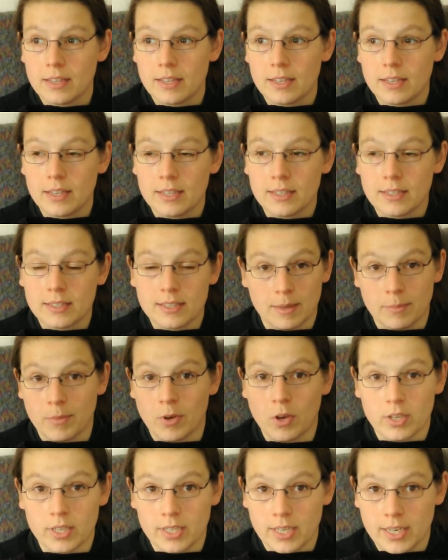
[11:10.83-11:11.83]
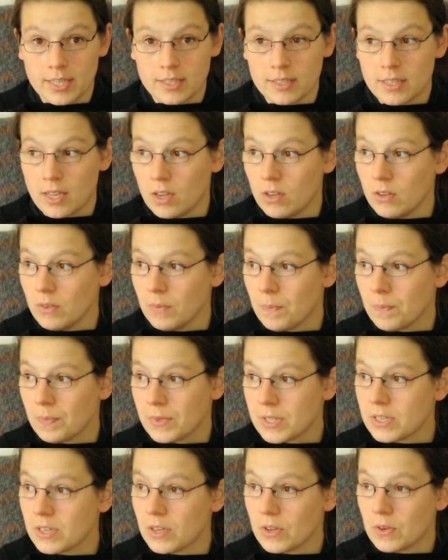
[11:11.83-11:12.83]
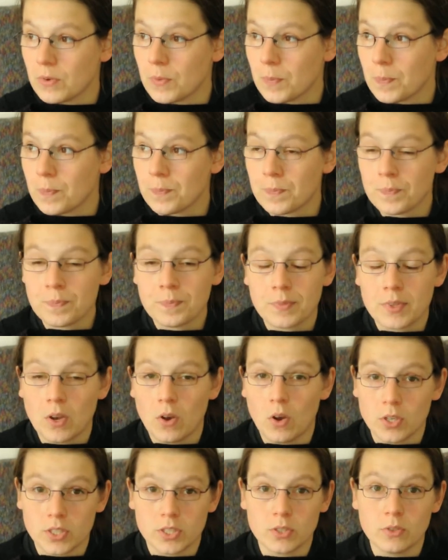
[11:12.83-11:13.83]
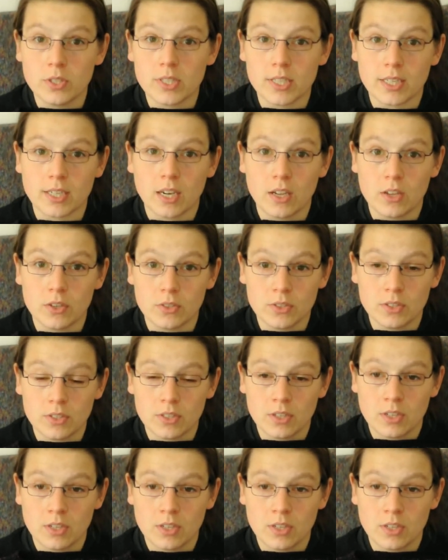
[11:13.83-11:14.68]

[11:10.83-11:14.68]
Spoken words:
it's summer holidays now, so all schools are closed